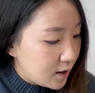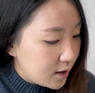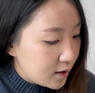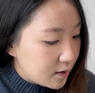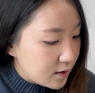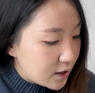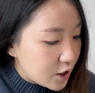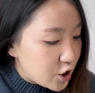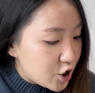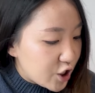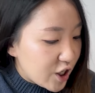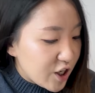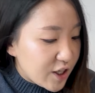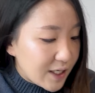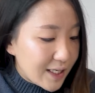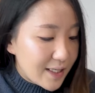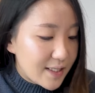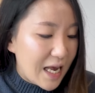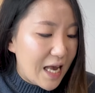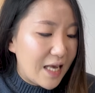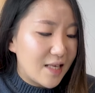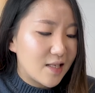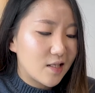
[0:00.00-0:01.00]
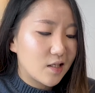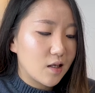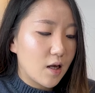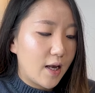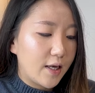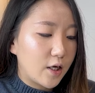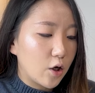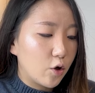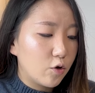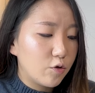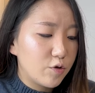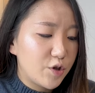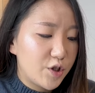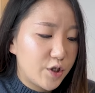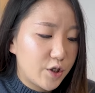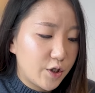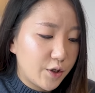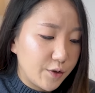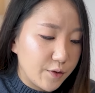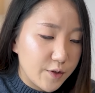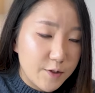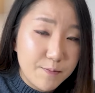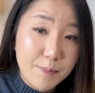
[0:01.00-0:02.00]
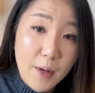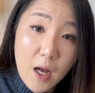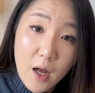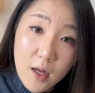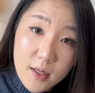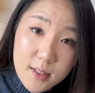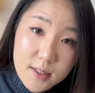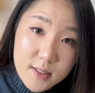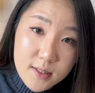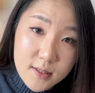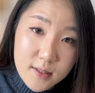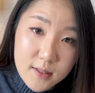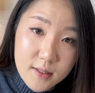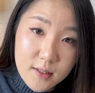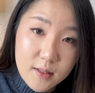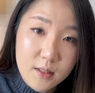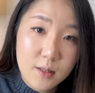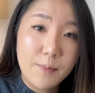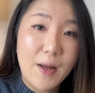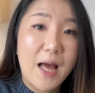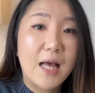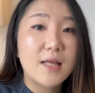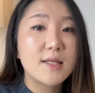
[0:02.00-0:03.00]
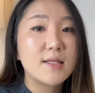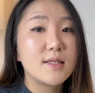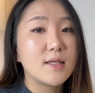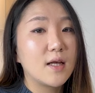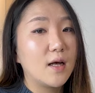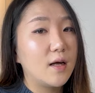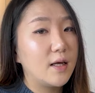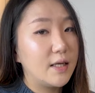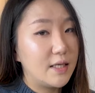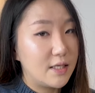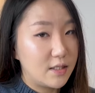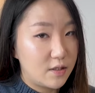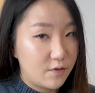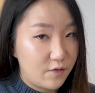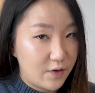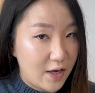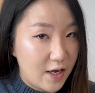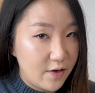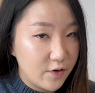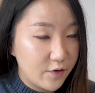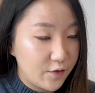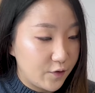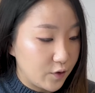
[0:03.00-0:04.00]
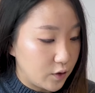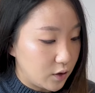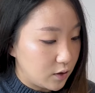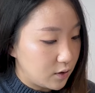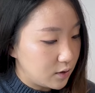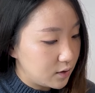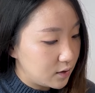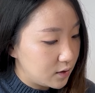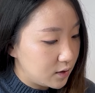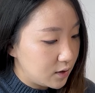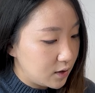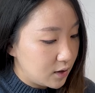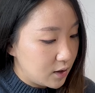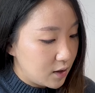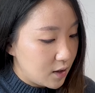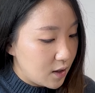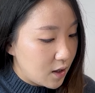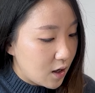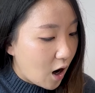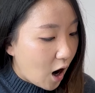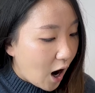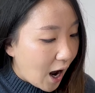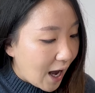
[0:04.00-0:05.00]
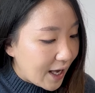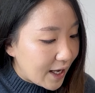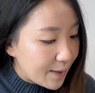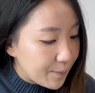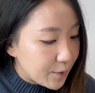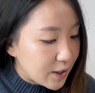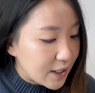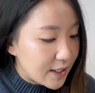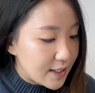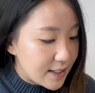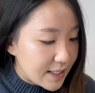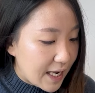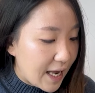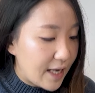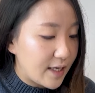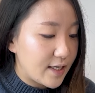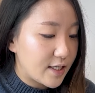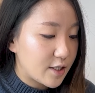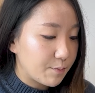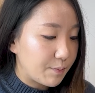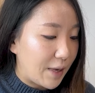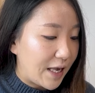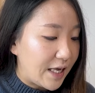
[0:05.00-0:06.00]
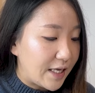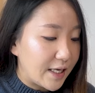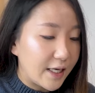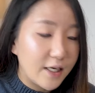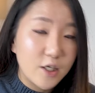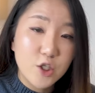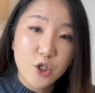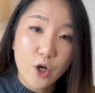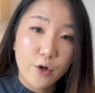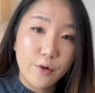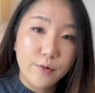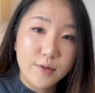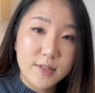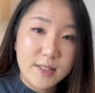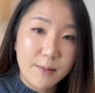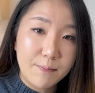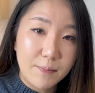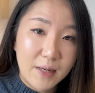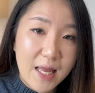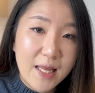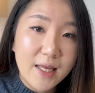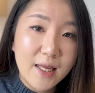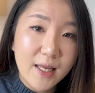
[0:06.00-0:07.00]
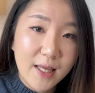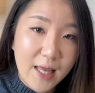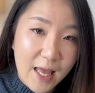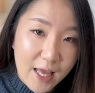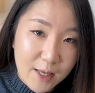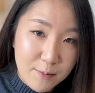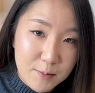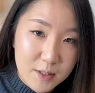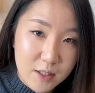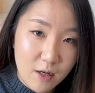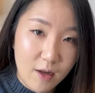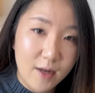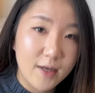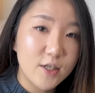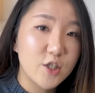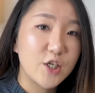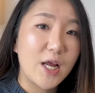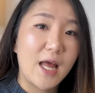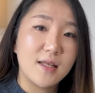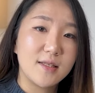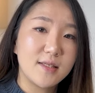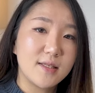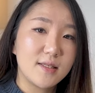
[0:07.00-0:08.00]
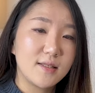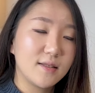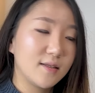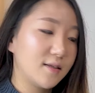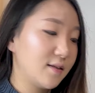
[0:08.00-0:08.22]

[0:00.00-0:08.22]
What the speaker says: The chicken tastes like old shoes, but the pasta is flavorful. I am content making jokes and playing games like chess.